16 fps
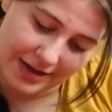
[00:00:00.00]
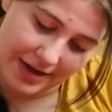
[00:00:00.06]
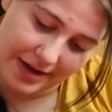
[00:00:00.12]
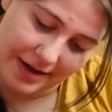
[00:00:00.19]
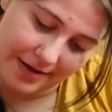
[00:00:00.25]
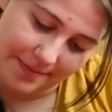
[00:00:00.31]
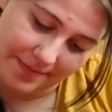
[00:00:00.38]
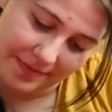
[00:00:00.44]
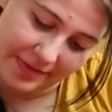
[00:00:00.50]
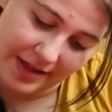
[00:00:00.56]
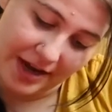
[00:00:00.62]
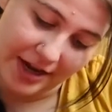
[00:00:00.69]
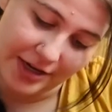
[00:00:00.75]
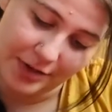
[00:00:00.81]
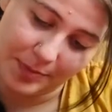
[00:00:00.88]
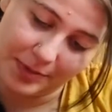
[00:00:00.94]
Um, one
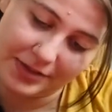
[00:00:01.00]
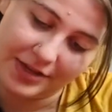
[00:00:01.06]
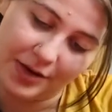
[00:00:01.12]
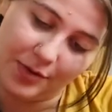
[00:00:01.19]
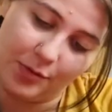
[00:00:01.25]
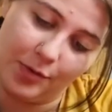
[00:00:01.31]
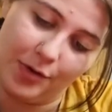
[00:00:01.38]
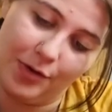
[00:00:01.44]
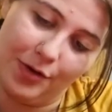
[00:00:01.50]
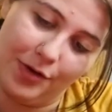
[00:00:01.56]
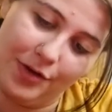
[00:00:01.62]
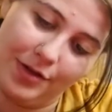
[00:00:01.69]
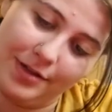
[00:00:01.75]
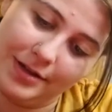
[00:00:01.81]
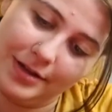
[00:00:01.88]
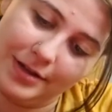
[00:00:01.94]
hundred percent
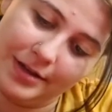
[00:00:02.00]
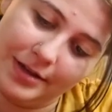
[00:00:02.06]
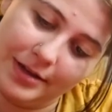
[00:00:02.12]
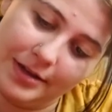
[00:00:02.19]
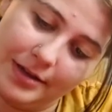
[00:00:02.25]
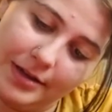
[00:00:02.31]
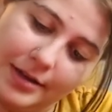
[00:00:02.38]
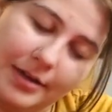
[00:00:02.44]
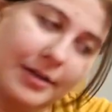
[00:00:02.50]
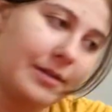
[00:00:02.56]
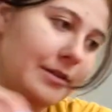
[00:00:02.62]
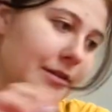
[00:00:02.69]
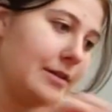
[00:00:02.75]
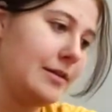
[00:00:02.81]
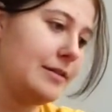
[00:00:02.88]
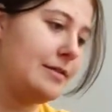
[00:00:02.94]
wool,
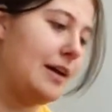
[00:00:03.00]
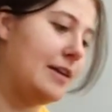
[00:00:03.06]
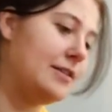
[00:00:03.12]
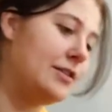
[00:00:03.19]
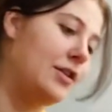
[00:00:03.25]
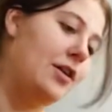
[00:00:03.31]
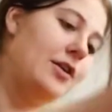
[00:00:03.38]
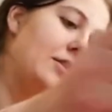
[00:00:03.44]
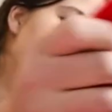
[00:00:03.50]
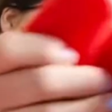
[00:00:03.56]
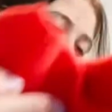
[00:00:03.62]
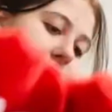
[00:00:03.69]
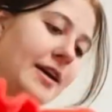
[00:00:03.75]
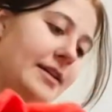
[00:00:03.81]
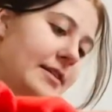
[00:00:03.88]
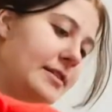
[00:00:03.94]
size large,
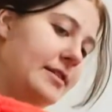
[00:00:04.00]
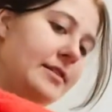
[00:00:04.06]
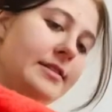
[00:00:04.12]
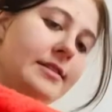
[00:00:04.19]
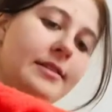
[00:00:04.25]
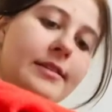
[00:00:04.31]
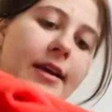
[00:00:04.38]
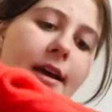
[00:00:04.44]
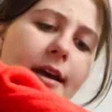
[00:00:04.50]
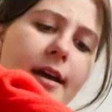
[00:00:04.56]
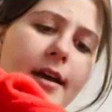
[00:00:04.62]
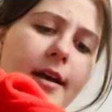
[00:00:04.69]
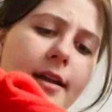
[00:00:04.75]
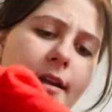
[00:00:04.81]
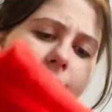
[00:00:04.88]
like I said.